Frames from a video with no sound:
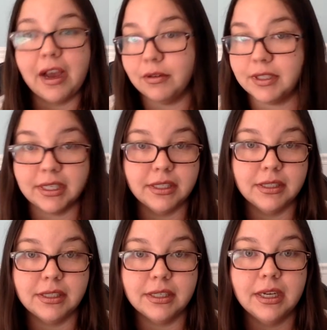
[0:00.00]

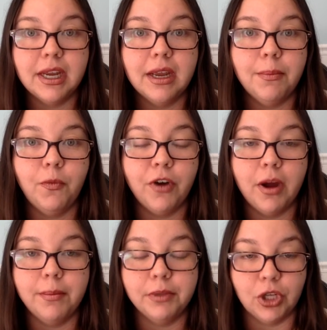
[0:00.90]
thousands
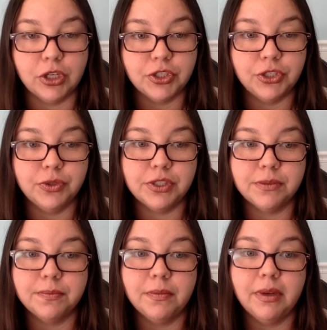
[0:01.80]
from lawsuits.